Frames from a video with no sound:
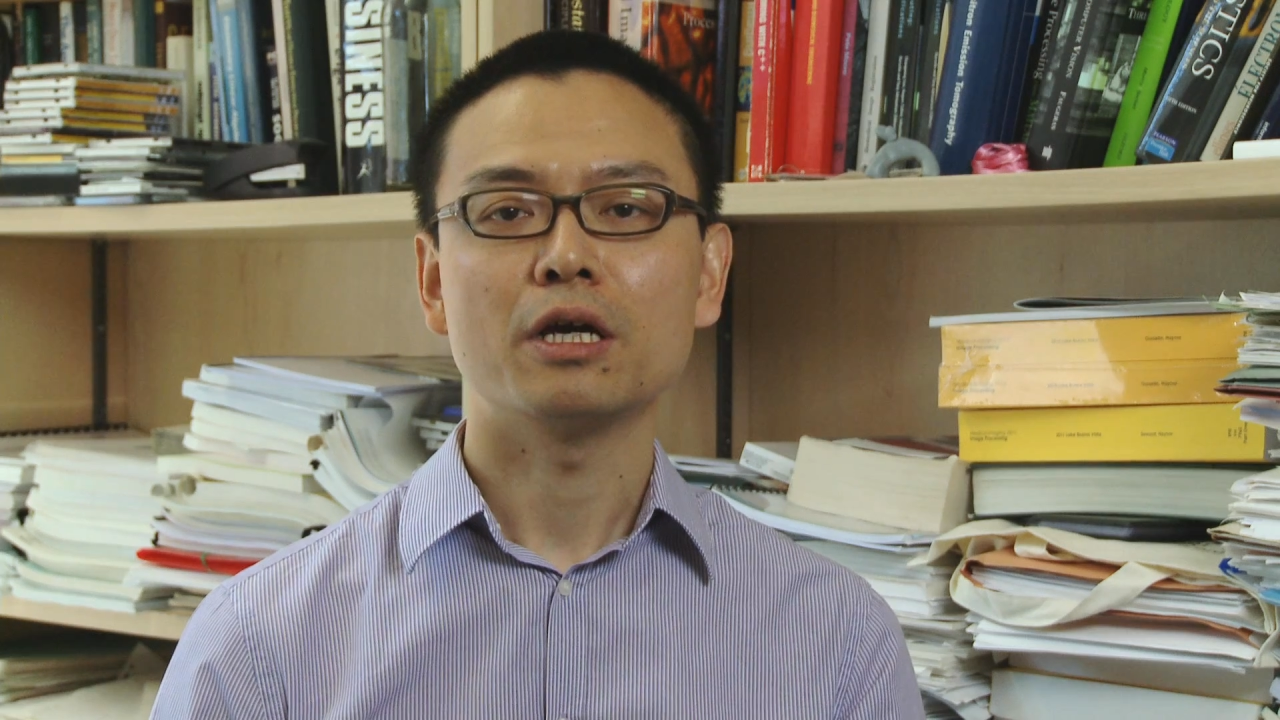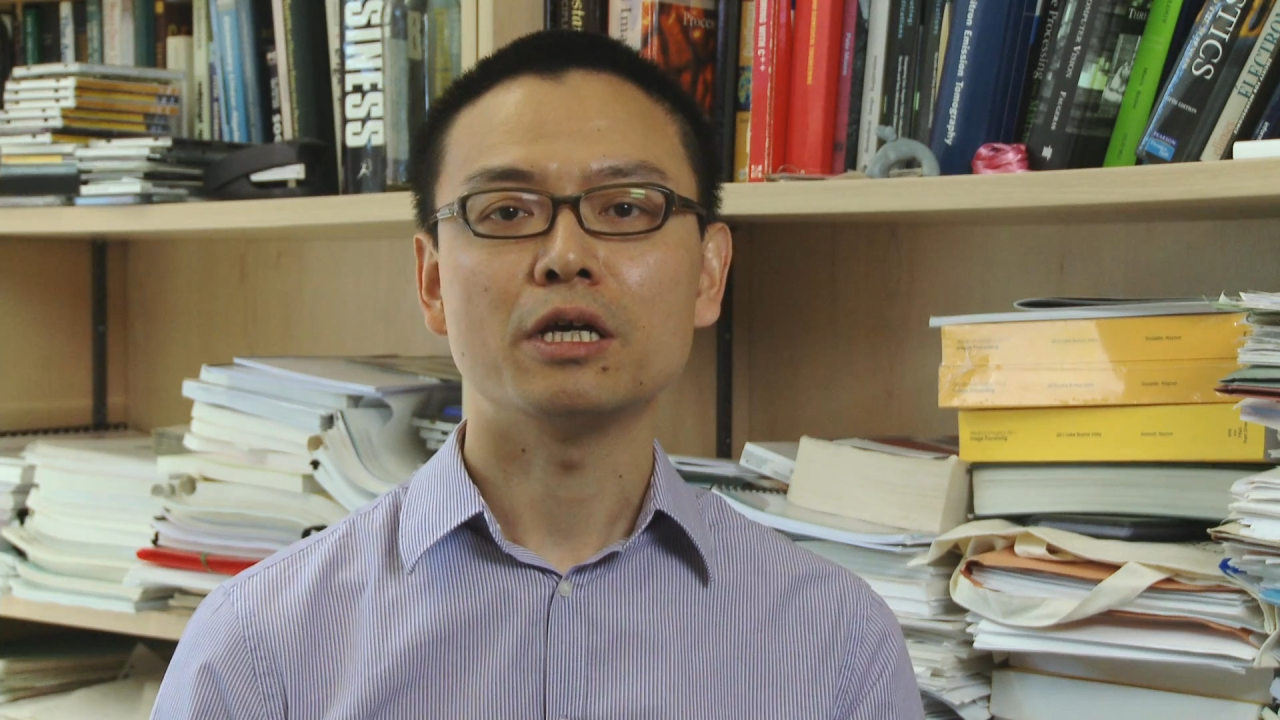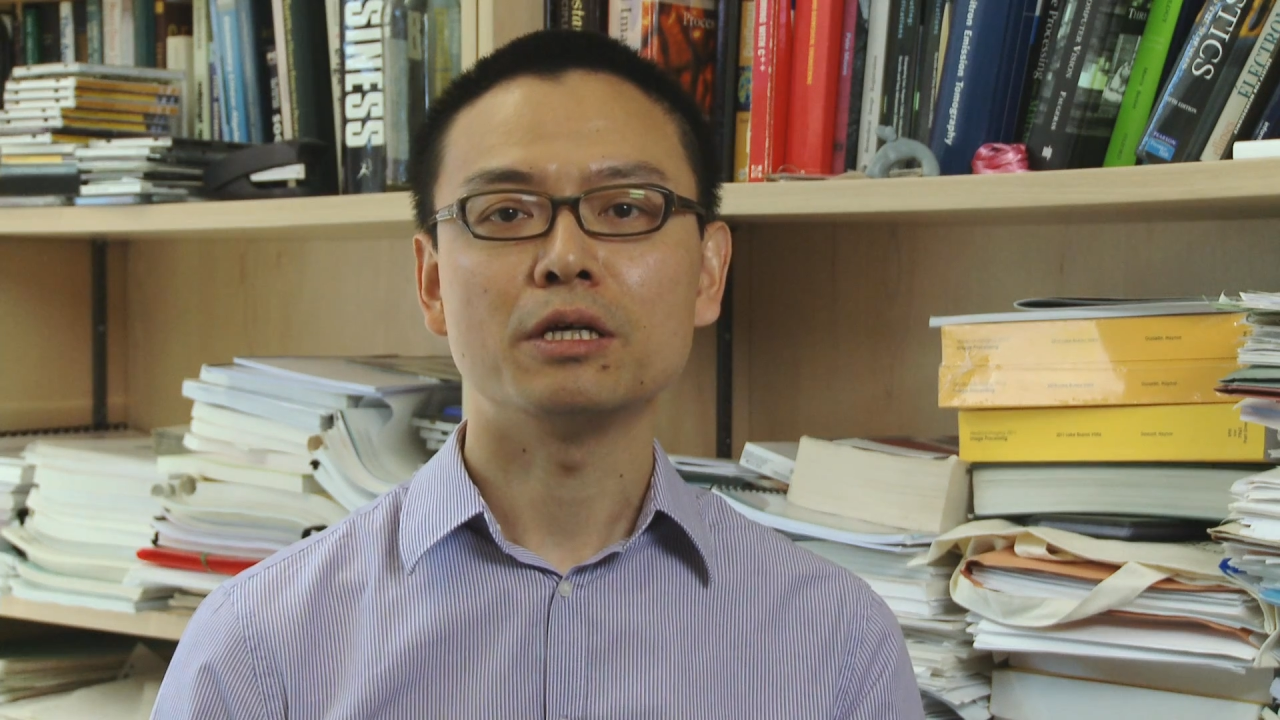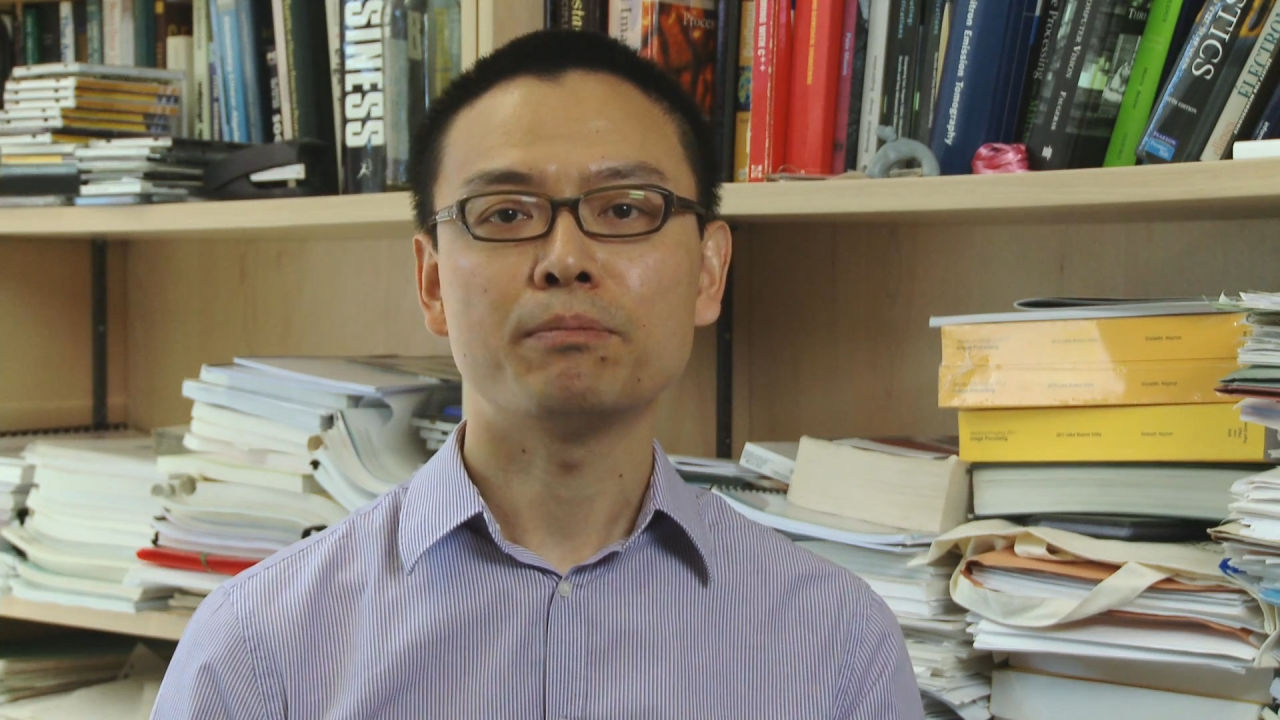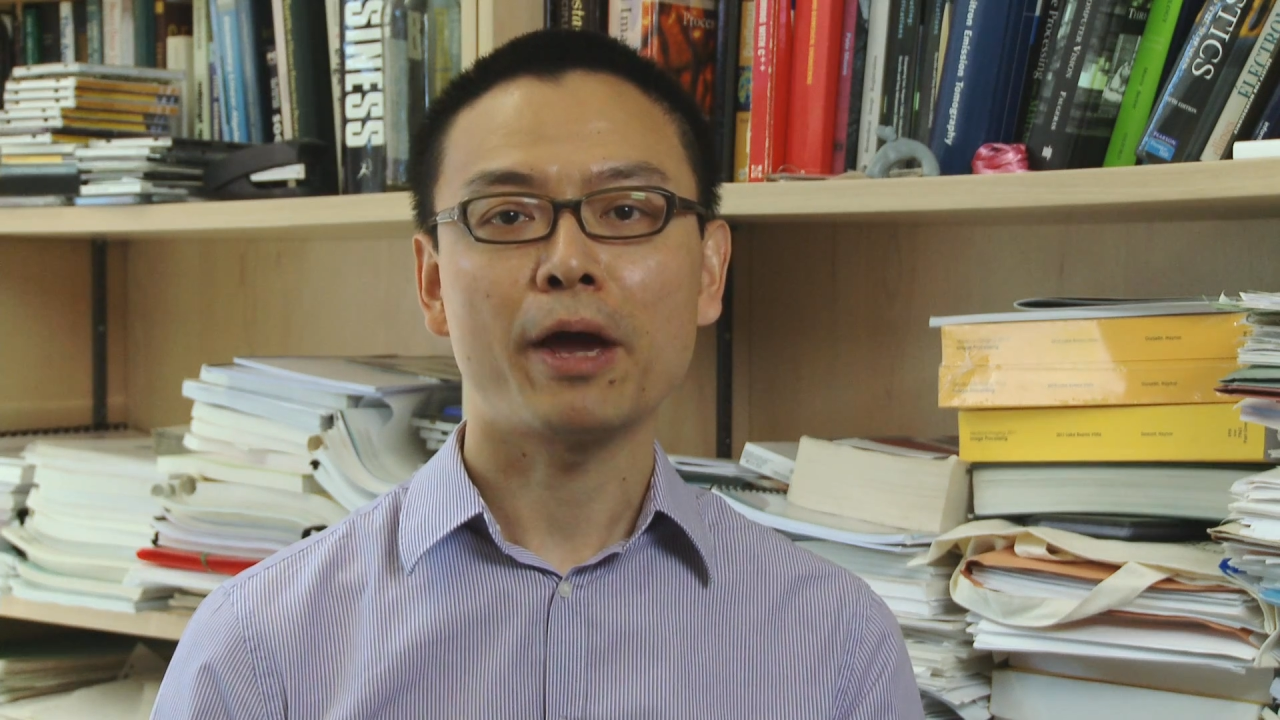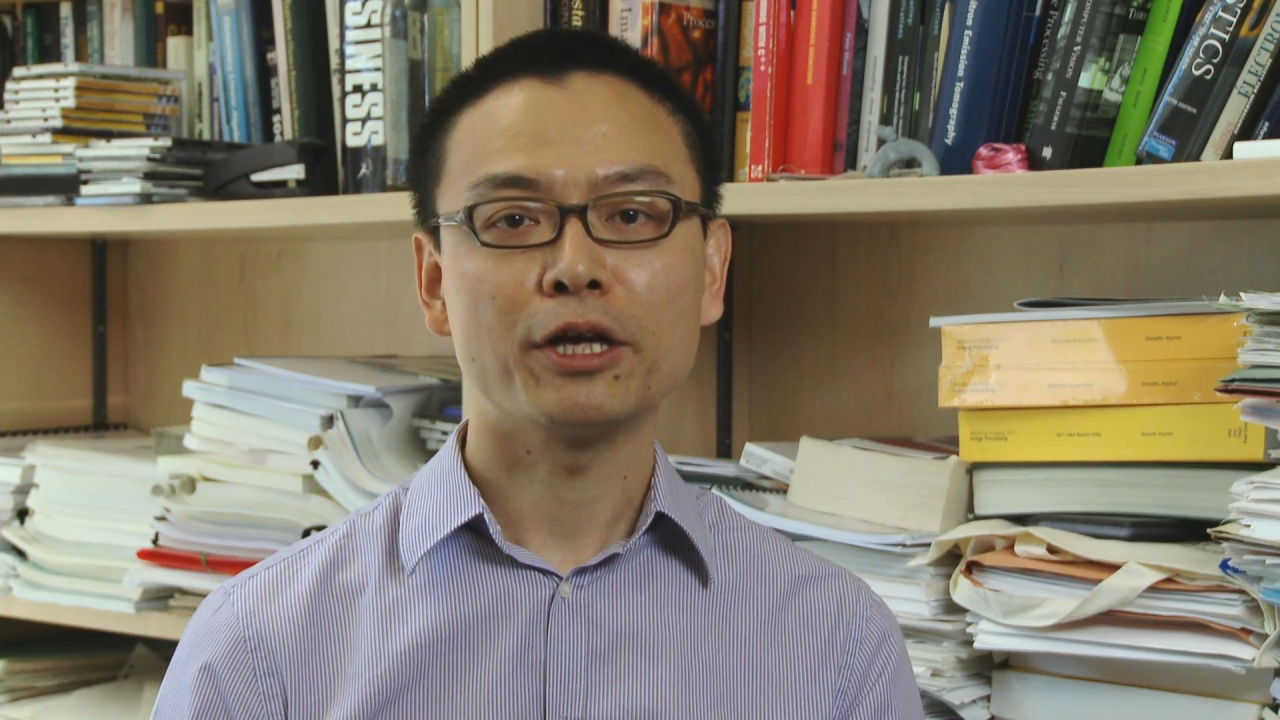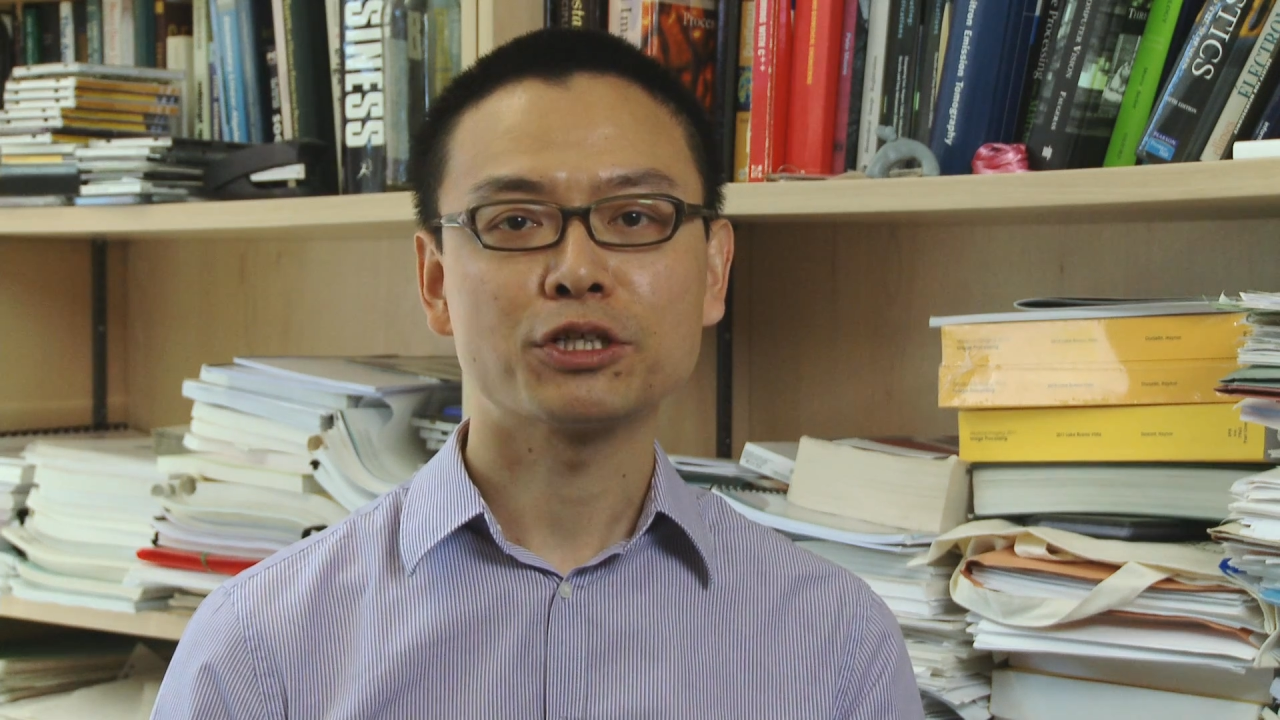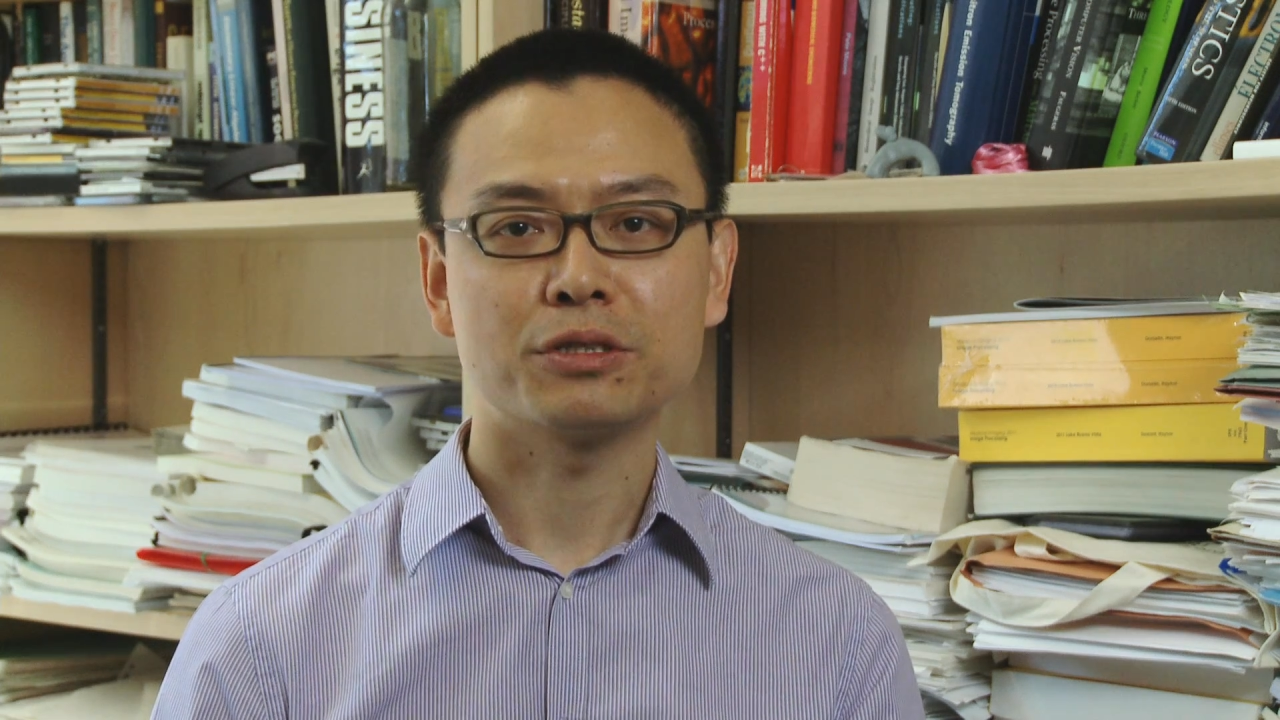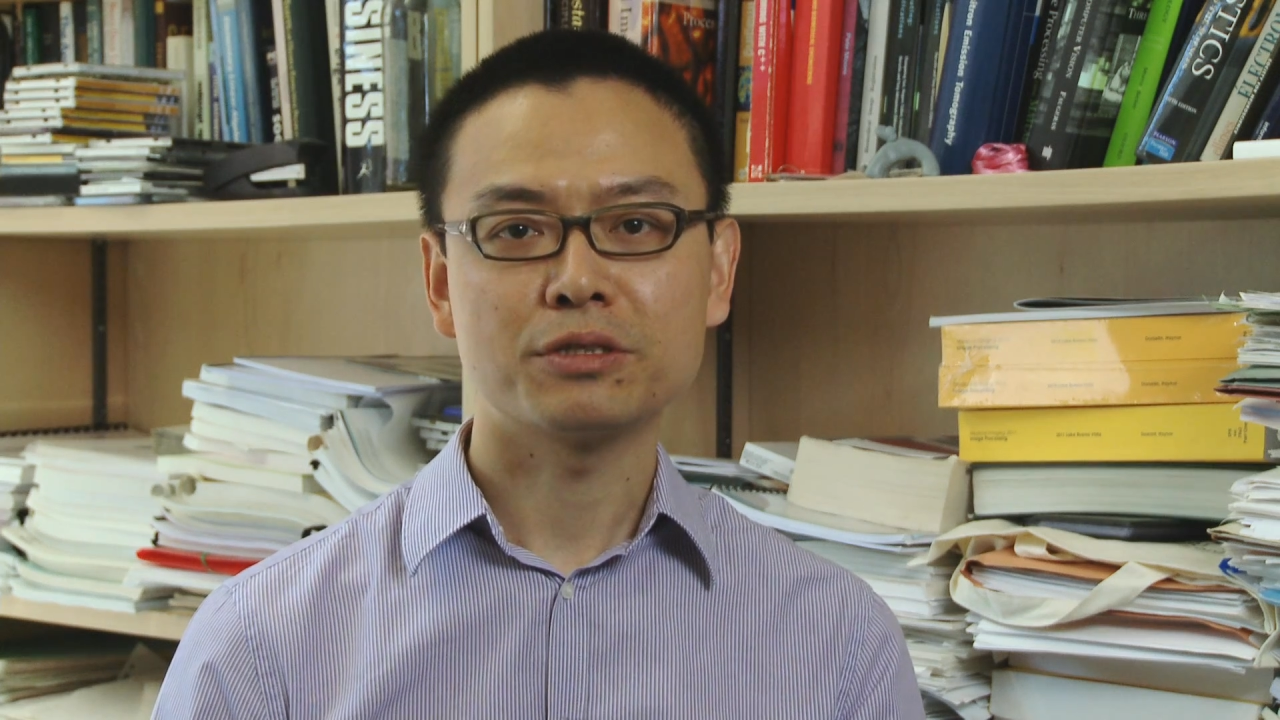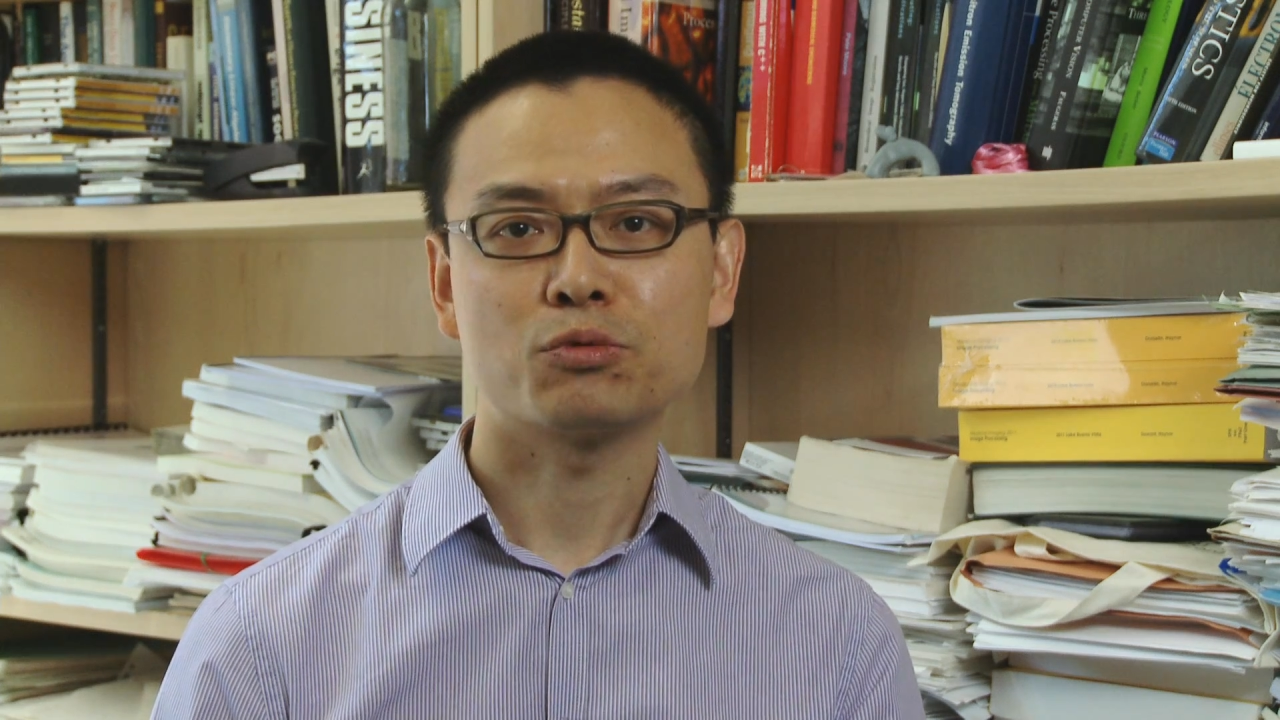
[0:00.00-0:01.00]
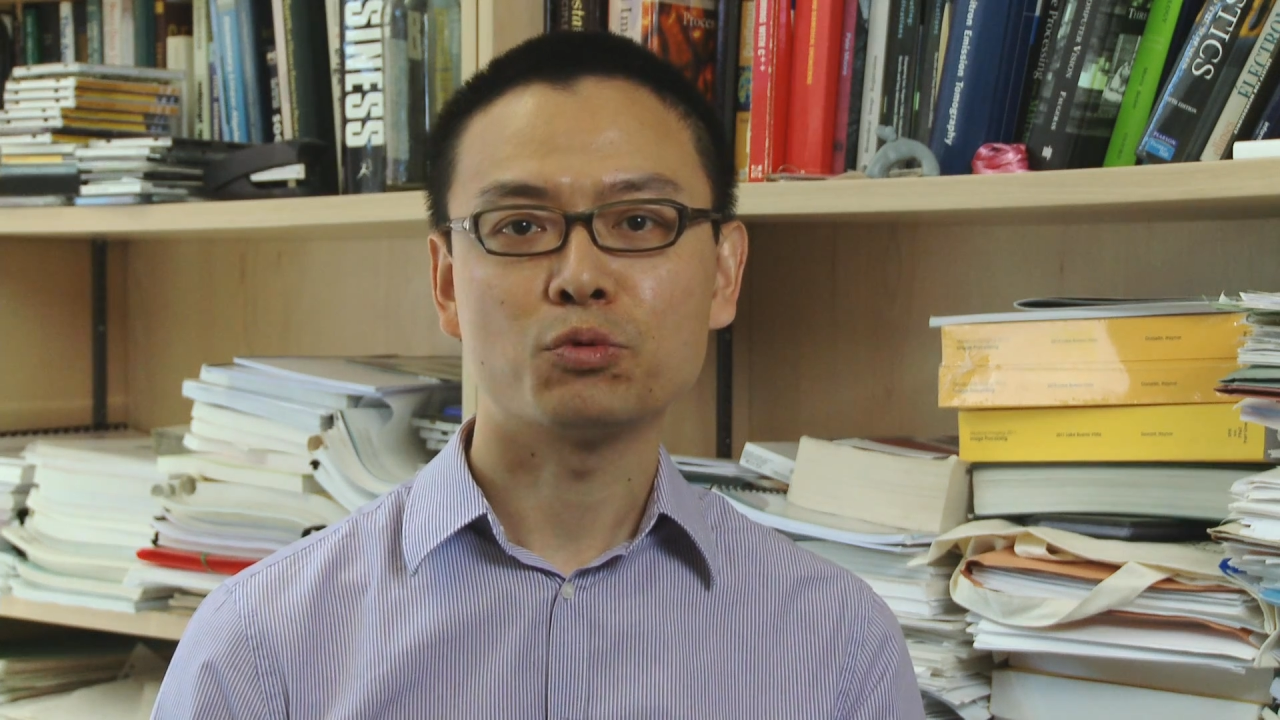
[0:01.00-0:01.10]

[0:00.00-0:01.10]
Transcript: in patients